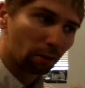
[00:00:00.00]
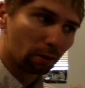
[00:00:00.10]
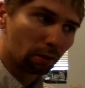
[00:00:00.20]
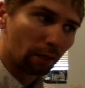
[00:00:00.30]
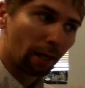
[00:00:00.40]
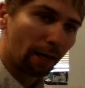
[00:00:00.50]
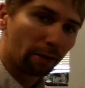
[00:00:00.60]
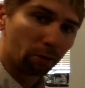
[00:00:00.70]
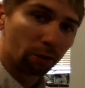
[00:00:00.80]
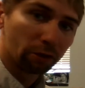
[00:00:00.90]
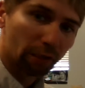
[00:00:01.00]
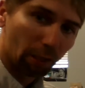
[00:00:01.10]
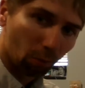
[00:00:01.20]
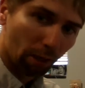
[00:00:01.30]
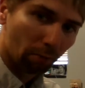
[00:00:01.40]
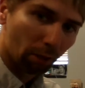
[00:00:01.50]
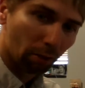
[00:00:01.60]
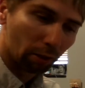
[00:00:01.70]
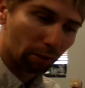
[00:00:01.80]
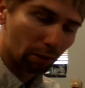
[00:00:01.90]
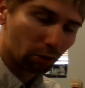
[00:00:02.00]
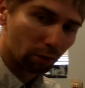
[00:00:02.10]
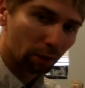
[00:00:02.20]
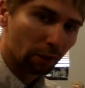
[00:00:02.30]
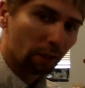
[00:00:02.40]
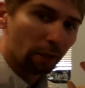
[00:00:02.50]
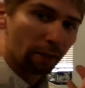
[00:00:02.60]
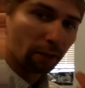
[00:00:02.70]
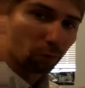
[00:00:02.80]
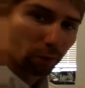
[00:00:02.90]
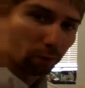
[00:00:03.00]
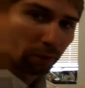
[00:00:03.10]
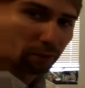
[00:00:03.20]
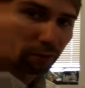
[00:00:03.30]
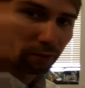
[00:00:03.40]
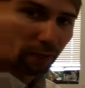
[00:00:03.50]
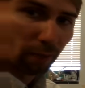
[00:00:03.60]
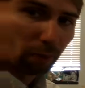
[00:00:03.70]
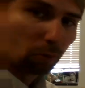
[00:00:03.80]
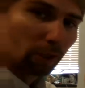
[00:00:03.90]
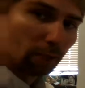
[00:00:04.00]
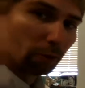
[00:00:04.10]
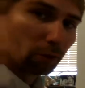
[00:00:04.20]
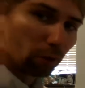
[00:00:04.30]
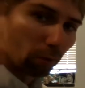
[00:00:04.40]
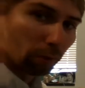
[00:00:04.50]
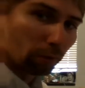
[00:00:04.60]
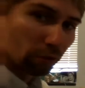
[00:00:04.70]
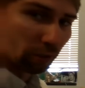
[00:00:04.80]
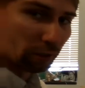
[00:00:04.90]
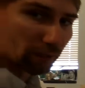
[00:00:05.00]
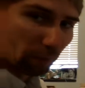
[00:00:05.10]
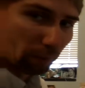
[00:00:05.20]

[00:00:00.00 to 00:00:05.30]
and had to do a statewide model initially. That's one of the reasons that we weren't able to do it when we first sent this out